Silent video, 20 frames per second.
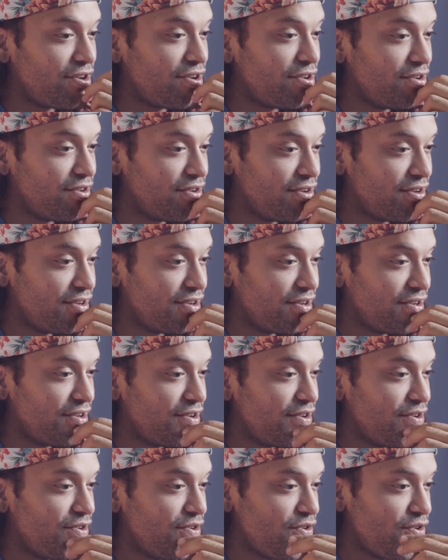
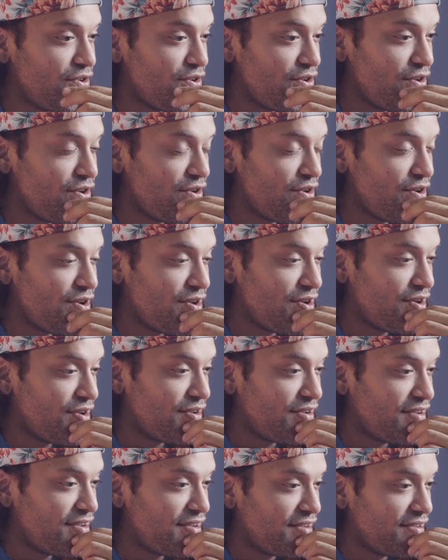Mm-hmm. That's one
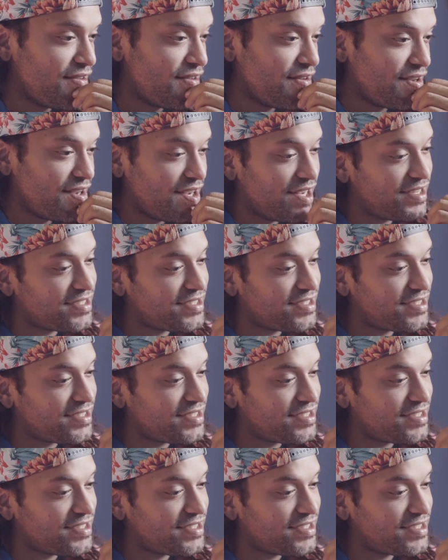of my favorite